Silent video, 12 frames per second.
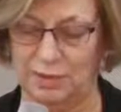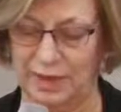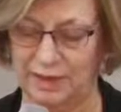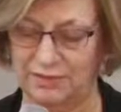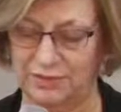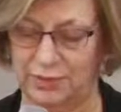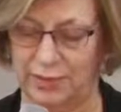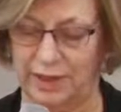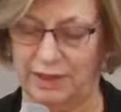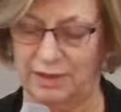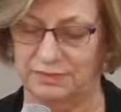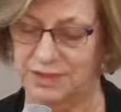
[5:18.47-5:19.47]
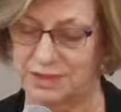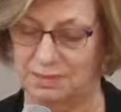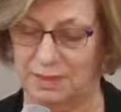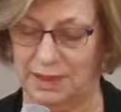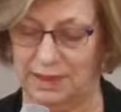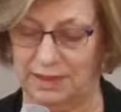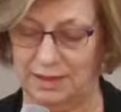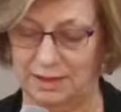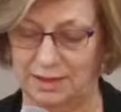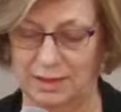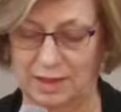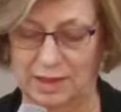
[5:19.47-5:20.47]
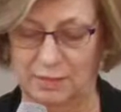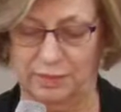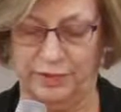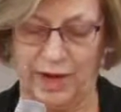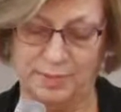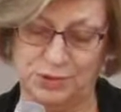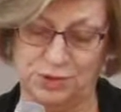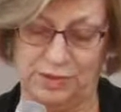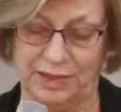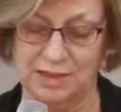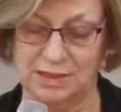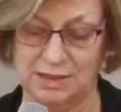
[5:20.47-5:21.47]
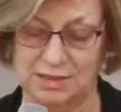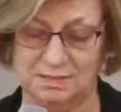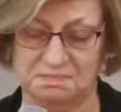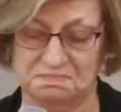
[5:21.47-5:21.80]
bag of grain of some kind, perhaps rice,